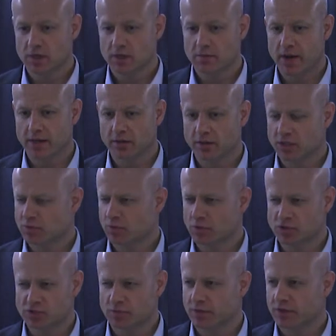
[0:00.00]
minor league
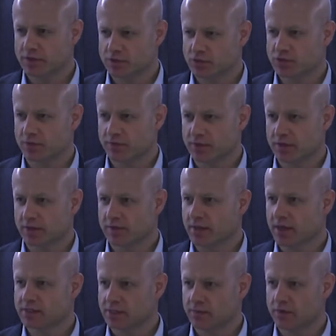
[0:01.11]
sports communities or something like
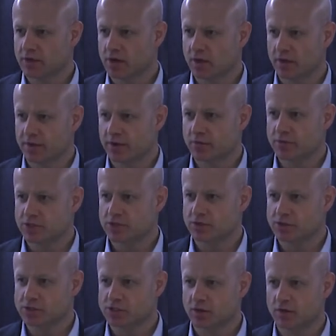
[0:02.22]
that, I recall in our
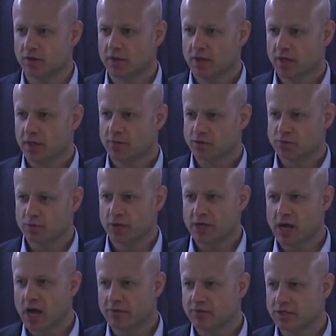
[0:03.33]
research. So it was
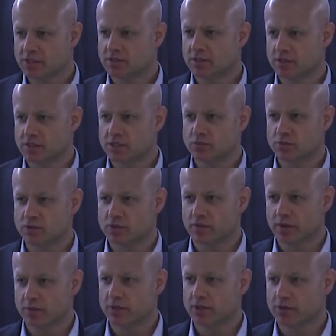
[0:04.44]
pretty obvious that this was
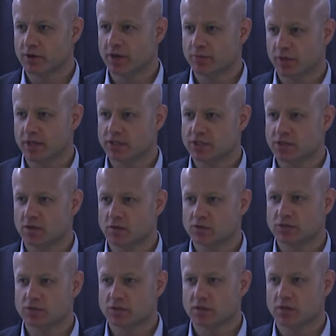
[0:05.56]
going to be a great place to
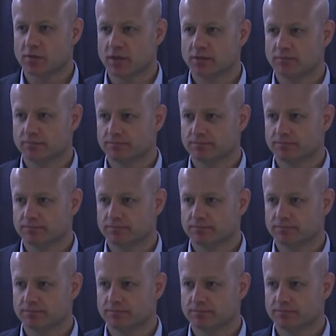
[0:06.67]
host the tournament.